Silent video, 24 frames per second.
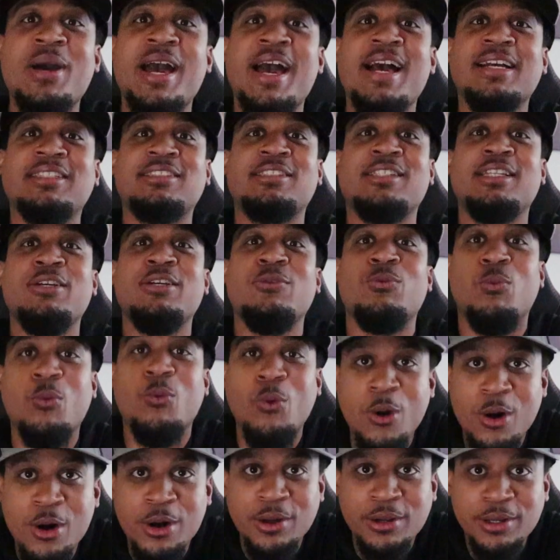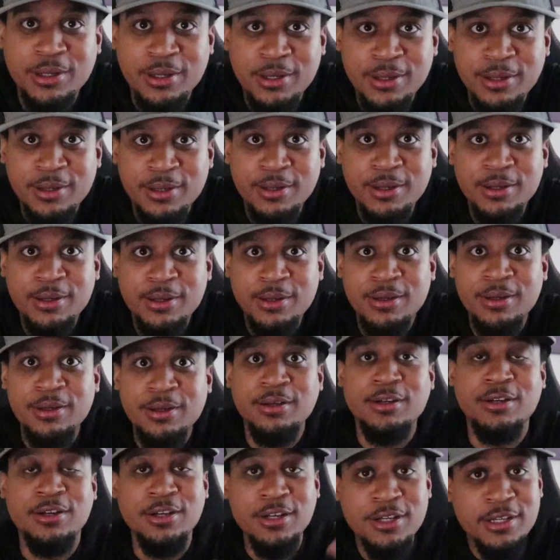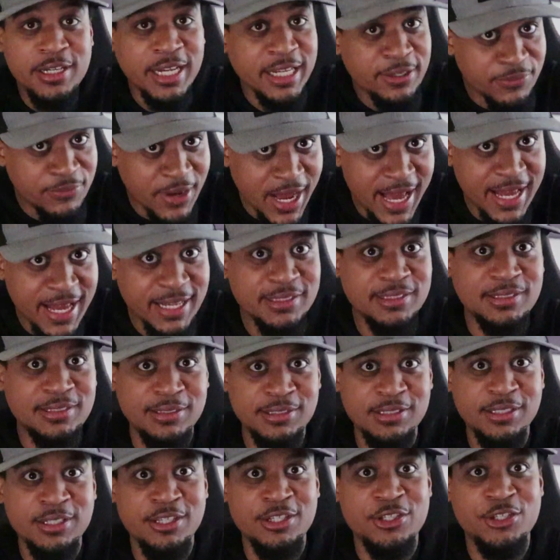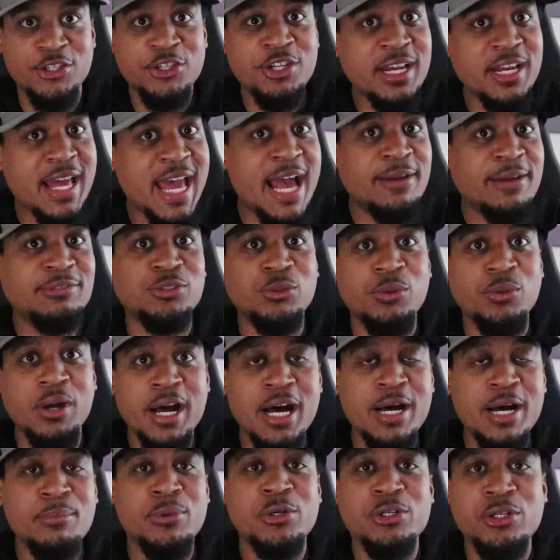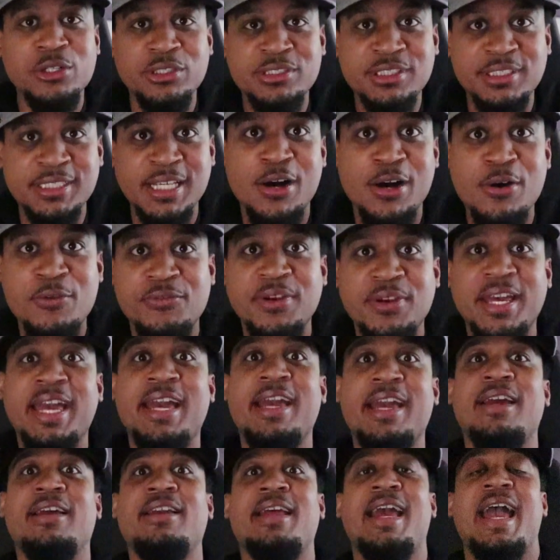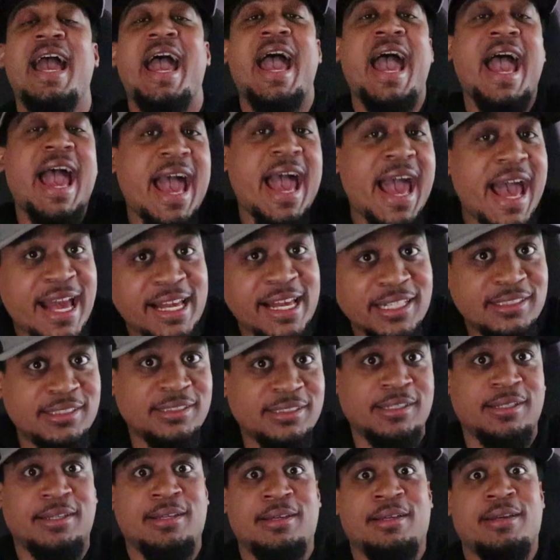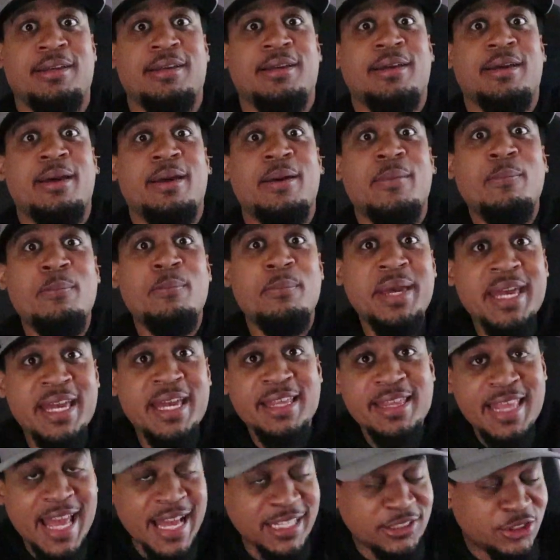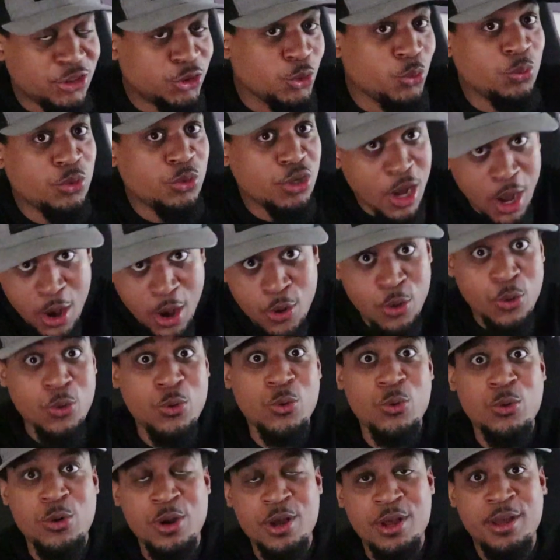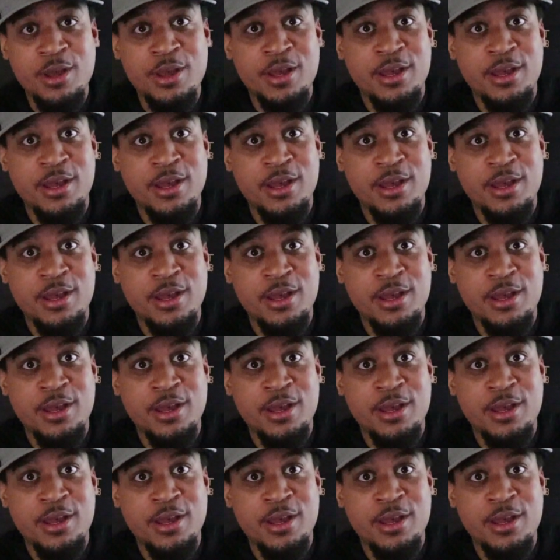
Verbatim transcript: you actually want good advice, you're gonna have to humble yourself and ask men that you know